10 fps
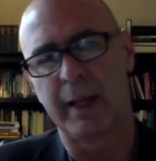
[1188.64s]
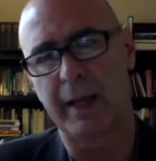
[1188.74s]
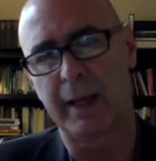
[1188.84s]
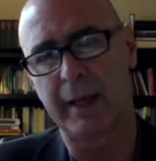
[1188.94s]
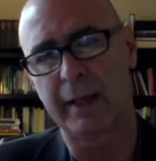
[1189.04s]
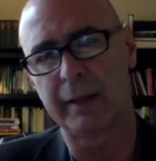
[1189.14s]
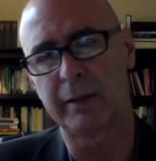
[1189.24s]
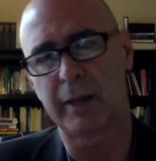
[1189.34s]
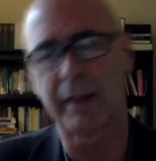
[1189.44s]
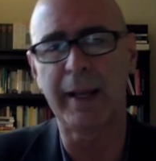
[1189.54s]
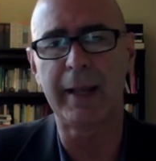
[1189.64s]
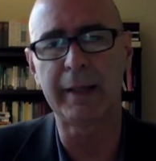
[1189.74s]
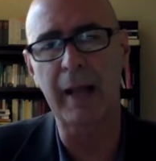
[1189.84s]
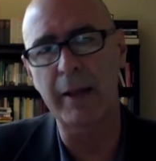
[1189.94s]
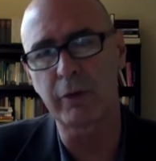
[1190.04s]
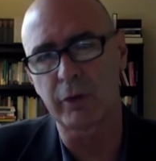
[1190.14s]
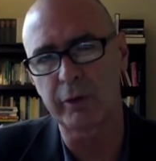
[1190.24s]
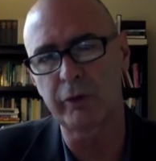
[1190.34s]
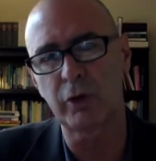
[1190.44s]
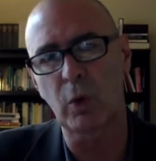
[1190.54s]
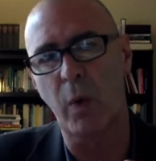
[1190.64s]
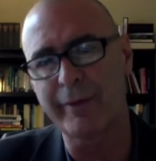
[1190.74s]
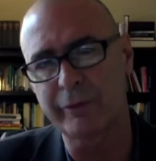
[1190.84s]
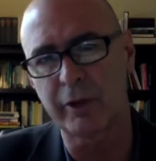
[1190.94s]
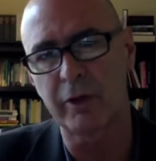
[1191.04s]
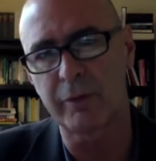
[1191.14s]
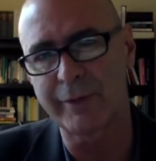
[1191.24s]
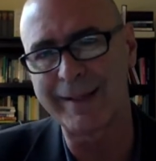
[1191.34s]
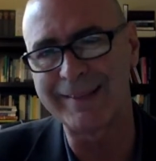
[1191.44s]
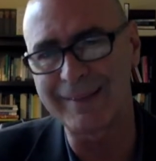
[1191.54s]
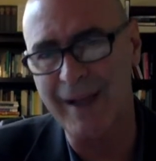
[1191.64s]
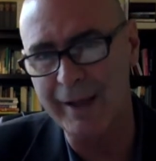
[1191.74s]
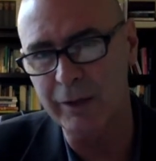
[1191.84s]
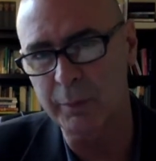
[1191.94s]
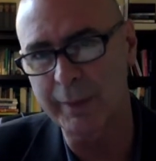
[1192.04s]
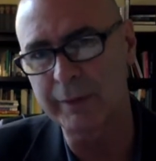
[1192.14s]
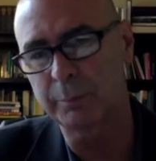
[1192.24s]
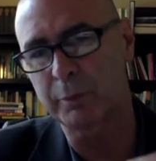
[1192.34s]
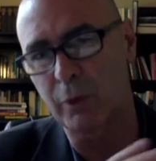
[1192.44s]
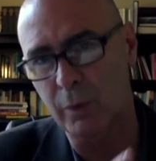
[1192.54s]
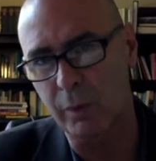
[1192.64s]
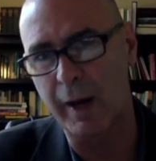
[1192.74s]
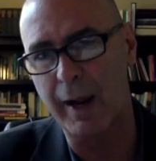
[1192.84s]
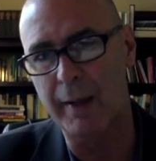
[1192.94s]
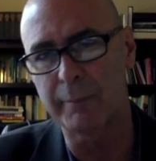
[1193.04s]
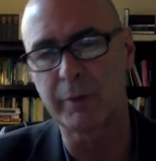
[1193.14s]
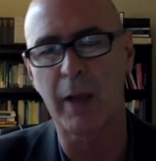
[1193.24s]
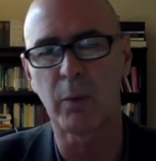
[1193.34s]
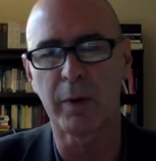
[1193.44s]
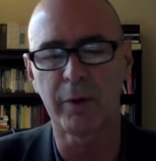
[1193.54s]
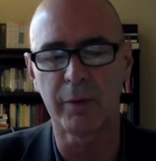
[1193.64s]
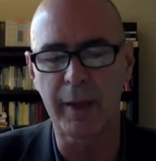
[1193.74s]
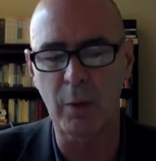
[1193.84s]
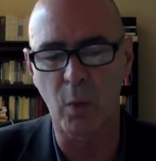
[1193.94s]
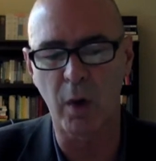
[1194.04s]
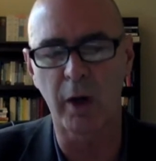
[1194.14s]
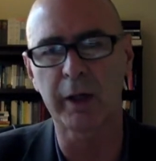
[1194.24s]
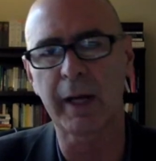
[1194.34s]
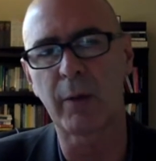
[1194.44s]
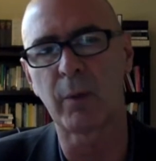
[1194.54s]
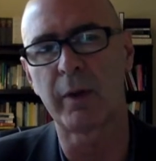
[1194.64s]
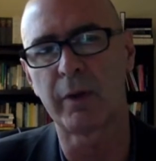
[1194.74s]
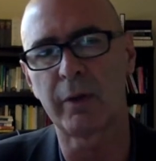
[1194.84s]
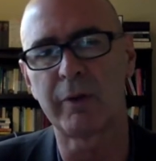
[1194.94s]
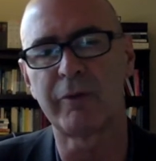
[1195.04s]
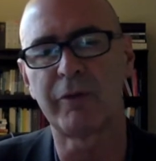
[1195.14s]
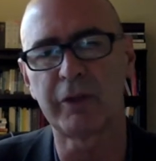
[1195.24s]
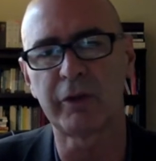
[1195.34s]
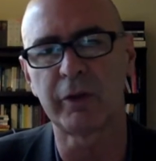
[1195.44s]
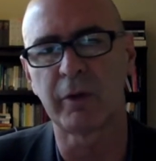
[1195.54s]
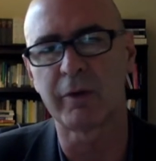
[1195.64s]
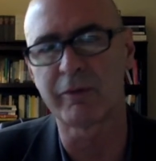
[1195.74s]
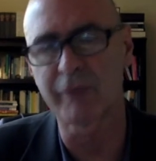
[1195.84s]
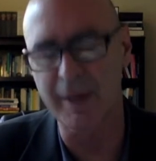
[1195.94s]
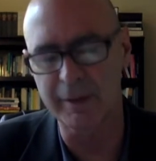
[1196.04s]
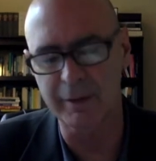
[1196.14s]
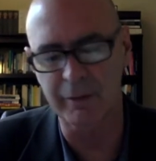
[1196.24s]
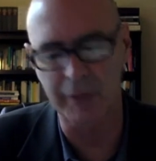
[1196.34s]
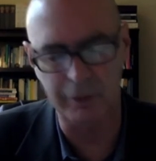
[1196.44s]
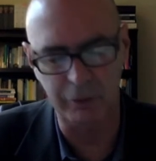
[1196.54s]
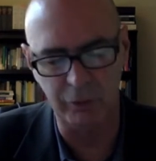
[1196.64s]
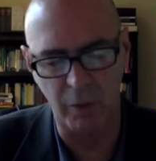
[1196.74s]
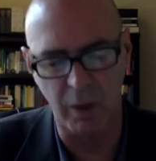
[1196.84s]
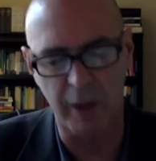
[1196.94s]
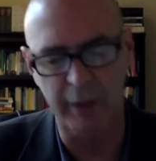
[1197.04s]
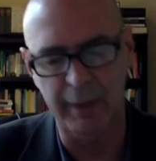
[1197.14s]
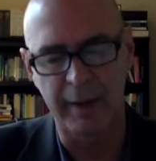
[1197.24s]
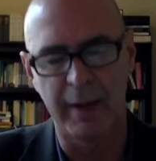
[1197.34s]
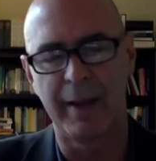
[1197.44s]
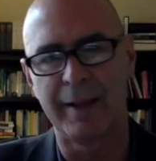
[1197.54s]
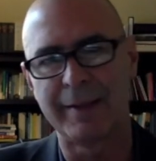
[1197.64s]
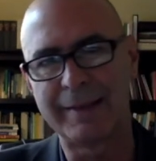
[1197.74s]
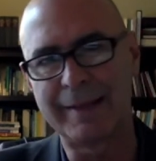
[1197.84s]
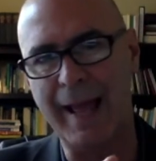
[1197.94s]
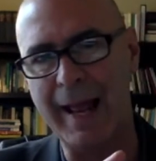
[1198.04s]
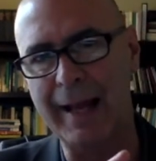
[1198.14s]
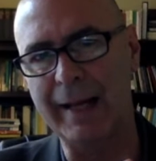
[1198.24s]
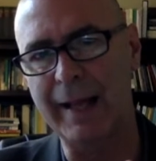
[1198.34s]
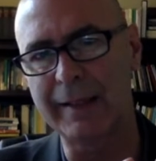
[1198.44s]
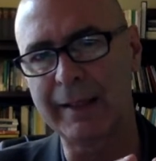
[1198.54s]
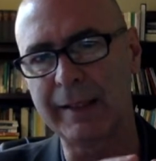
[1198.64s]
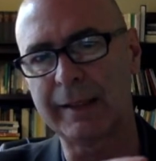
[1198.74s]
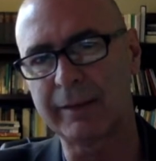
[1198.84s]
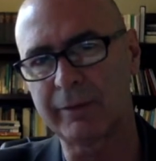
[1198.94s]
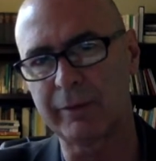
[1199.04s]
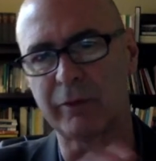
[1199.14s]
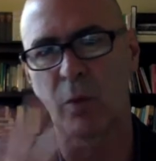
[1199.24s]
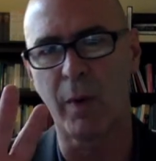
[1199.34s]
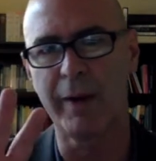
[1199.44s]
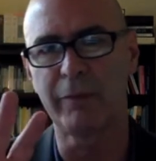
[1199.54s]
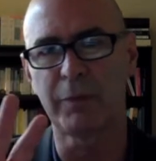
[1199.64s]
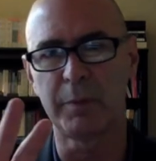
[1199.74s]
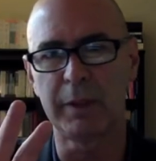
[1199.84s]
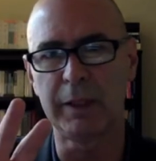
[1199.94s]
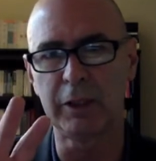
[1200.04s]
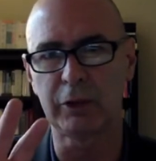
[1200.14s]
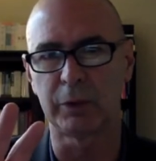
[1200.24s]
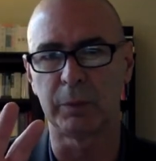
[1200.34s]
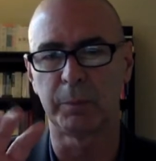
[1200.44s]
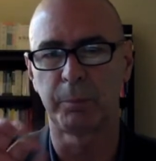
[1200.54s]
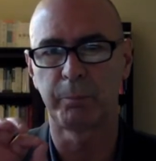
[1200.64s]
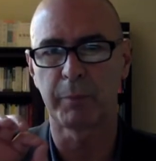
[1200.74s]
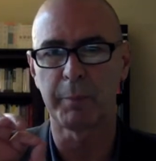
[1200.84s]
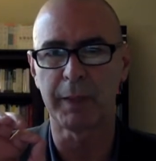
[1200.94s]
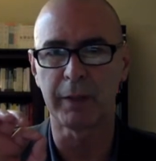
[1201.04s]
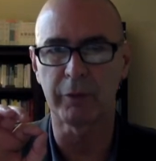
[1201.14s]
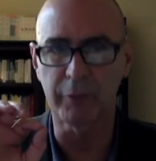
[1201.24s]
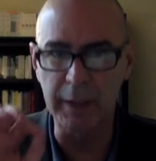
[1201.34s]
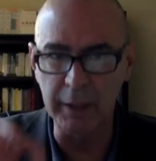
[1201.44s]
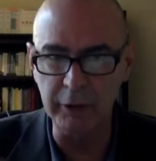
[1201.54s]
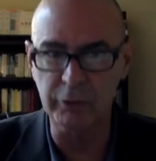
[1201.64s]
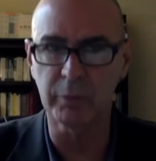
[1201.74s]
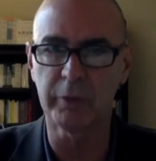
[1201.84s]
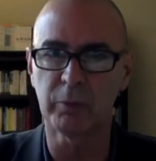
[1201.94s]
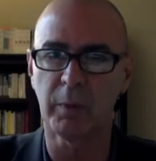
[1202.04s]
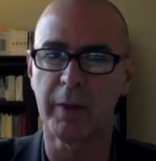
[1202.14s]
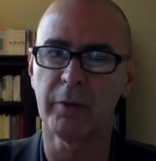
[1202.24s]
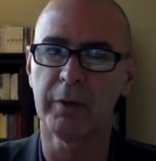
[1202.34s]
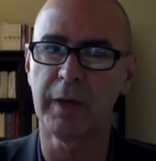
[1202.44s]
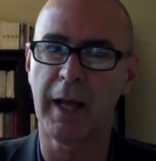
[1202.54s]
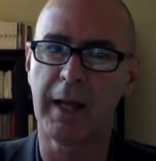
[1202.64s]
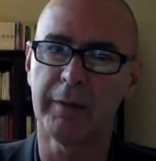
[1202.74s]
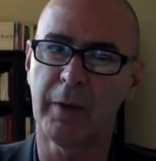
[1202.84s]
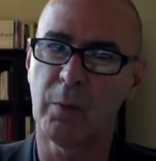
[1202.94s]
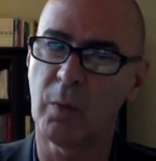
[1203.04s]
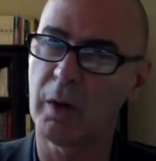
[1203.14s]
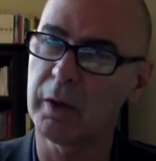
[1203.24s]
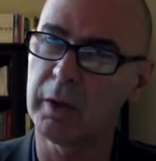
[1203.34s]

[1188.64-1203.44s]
And again, there is the question of entitlement programs and whether they work and whether they're efficient or effective and so on. That, I think, gets us away from the issue, because the issue is whether or not they work